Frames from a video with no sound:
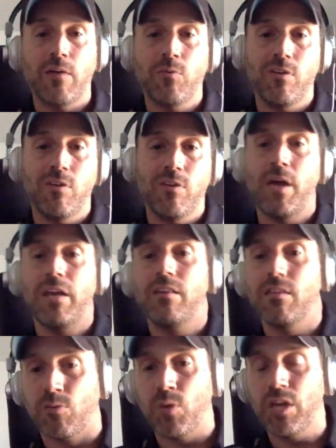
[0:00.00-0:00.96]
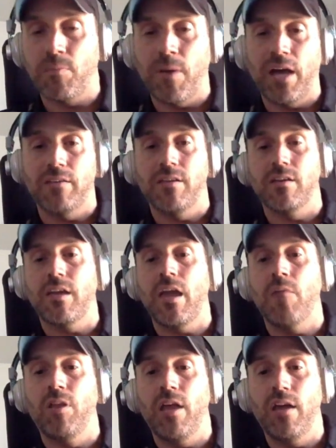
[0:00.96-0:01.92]
I would have been in the sweet spot to
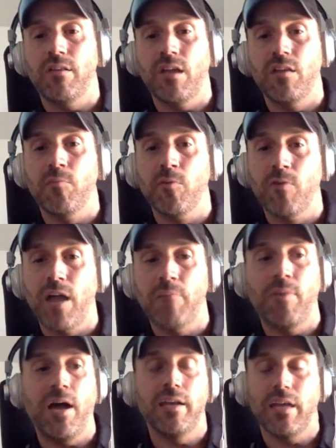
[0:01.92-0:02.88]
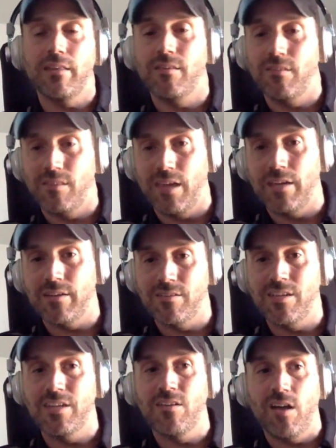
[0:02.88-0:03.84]
capitalize on the Mirai botnet that
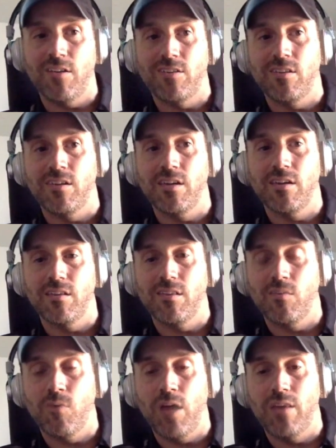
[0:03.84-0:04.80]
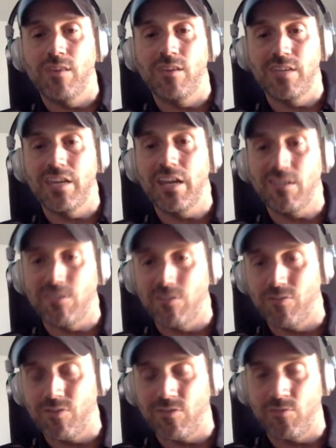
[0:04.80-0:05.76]
DDoSed the the, web, the D N S
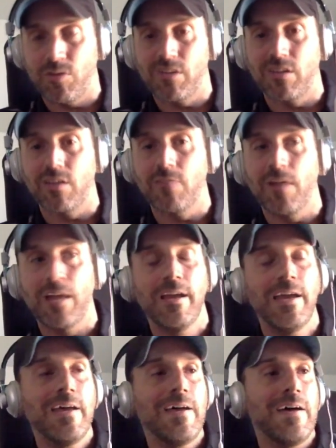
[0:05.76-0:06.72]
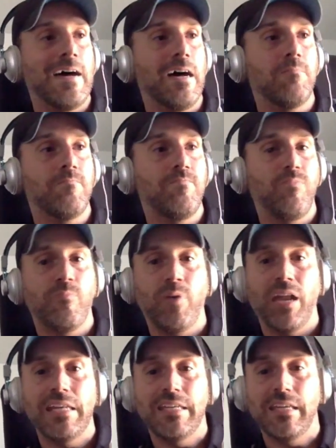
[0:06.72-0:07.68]
servers recently, right? Um,
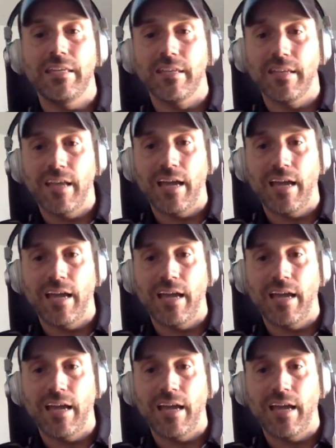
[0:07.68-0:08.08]
but I didn't.